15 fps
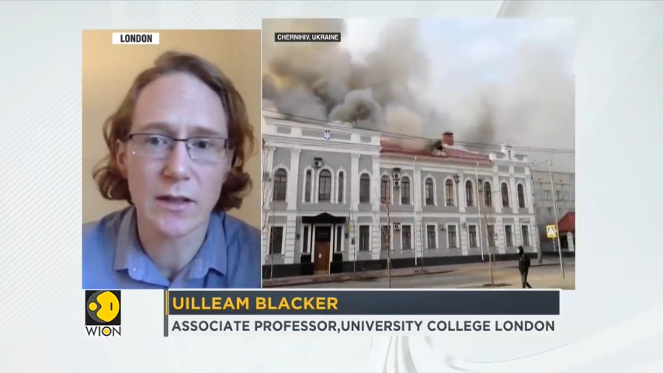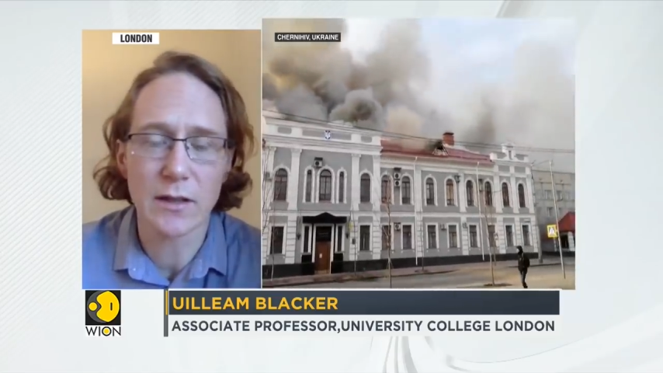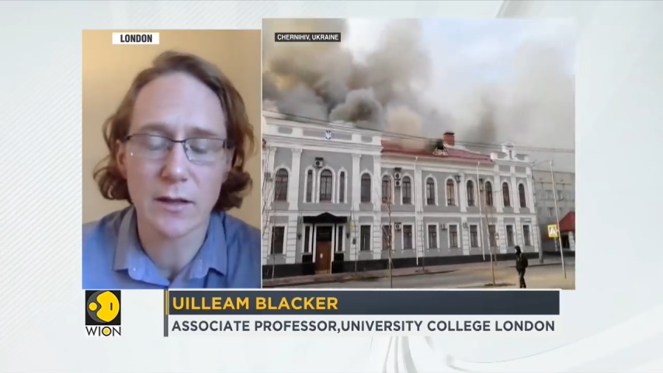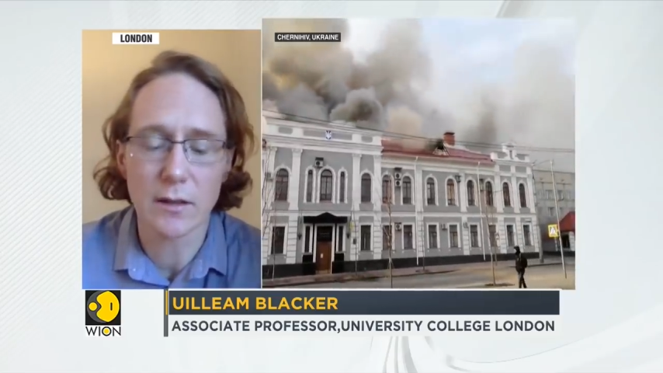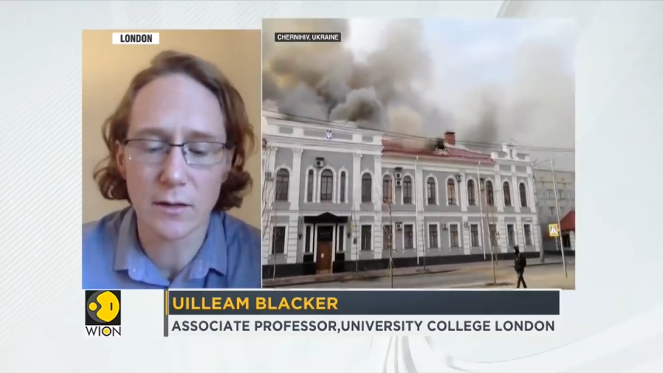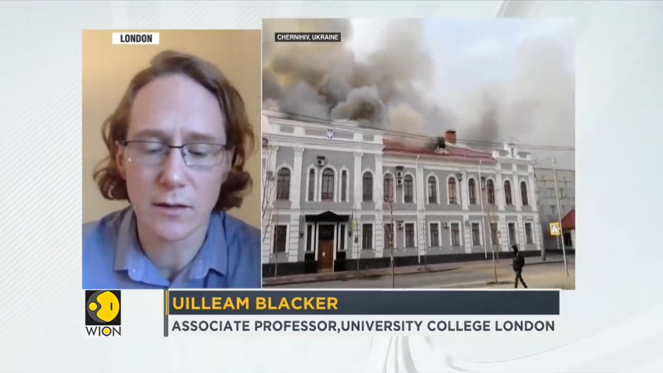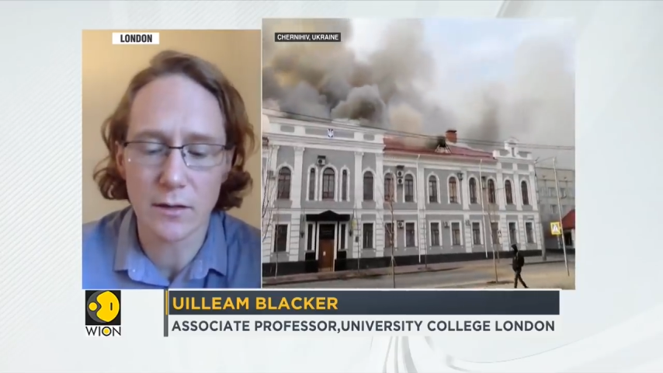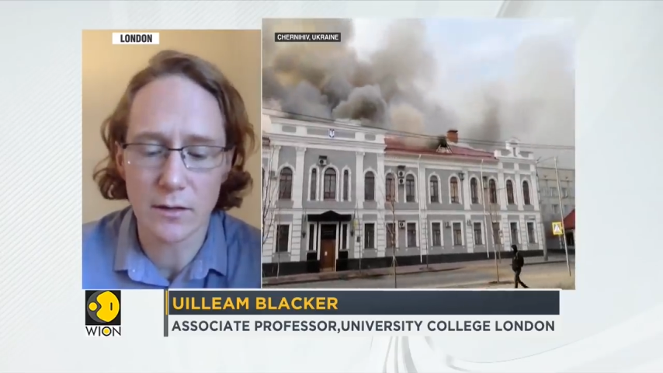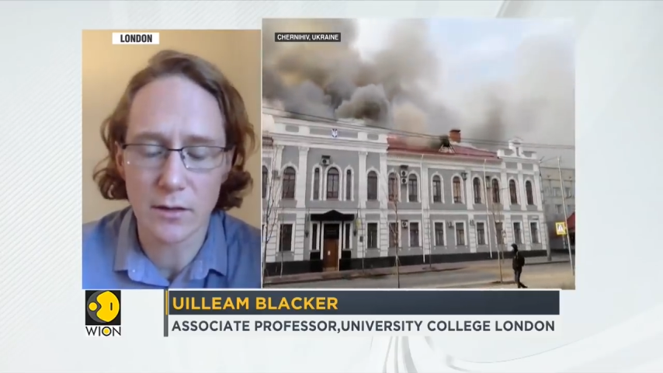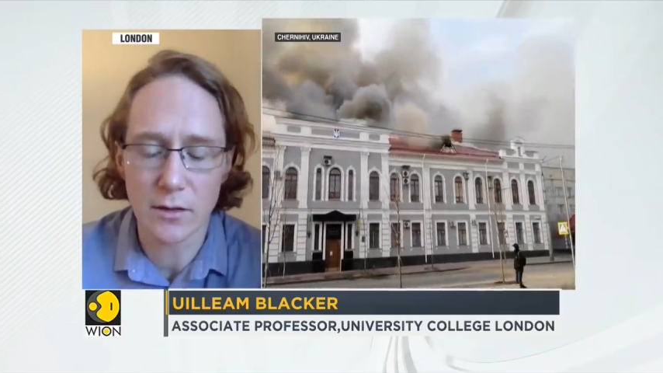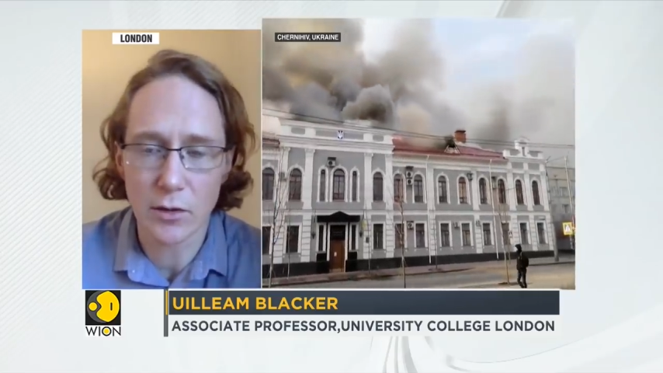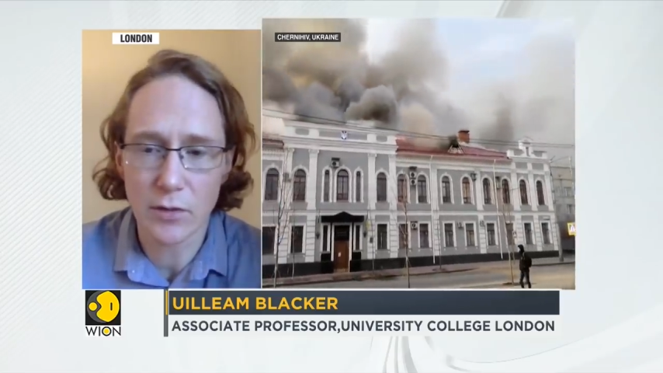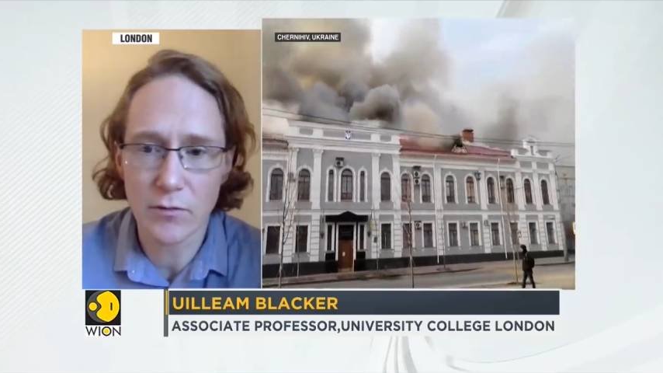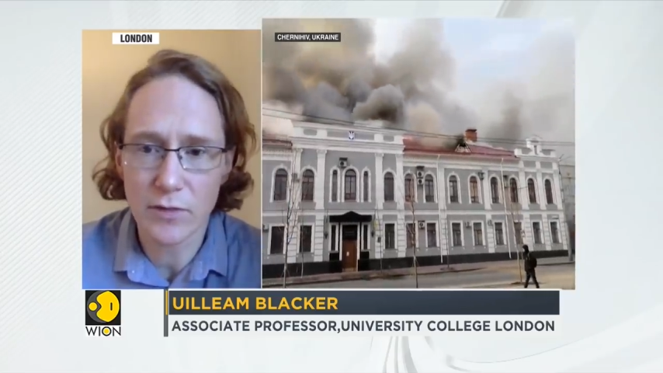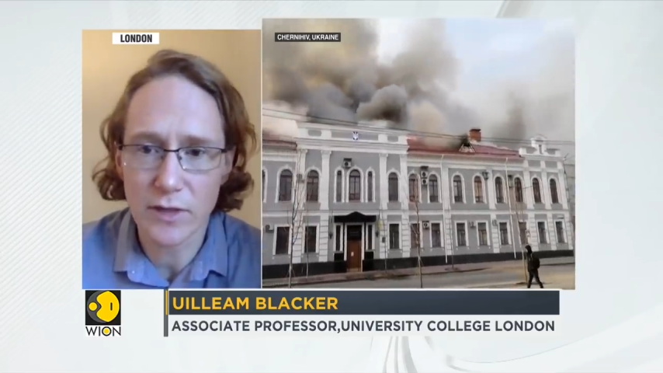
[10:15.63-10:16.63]
uh, the
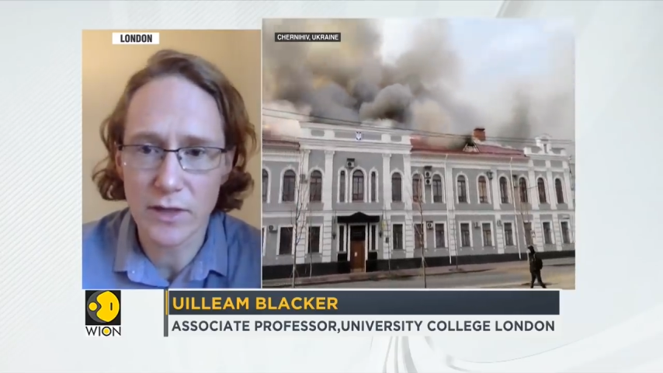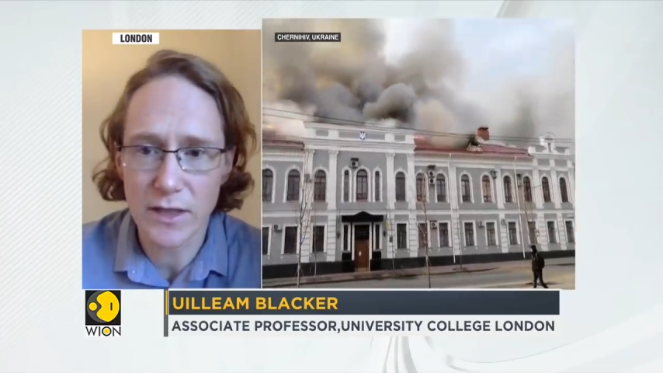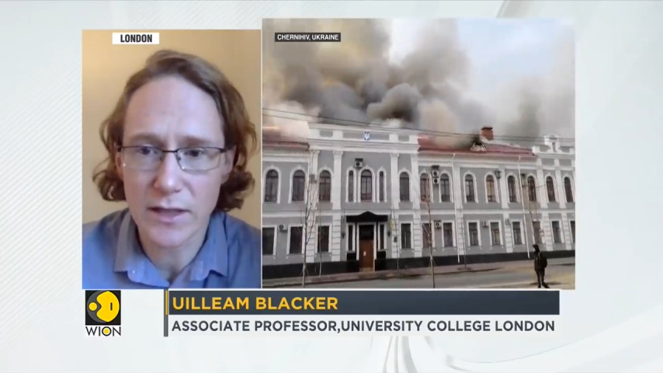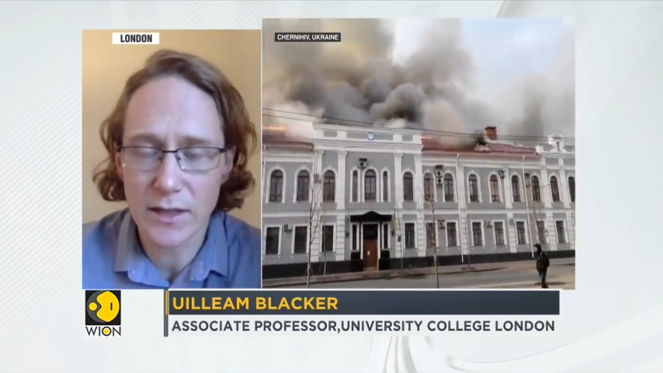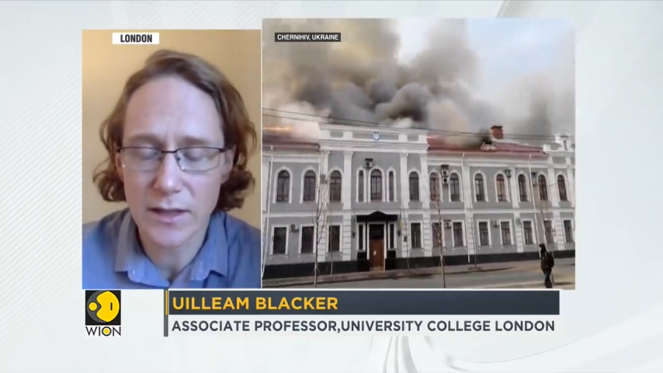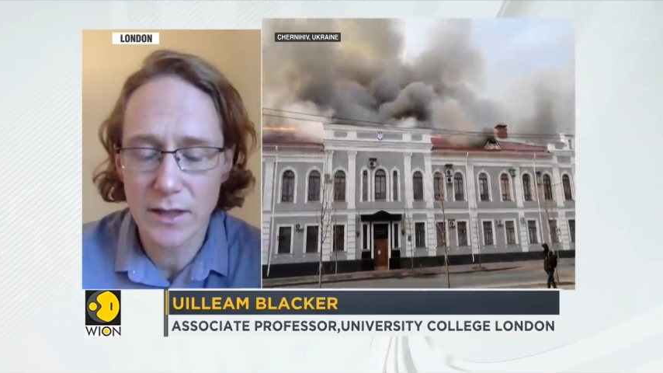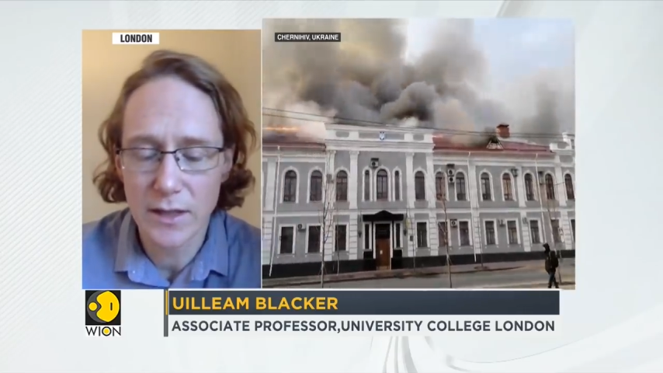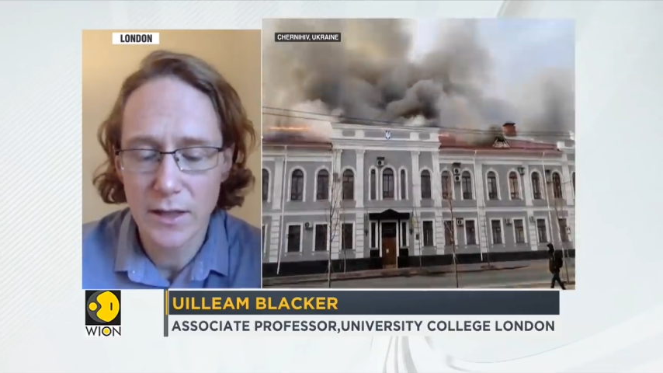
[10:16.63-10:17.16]
conflict,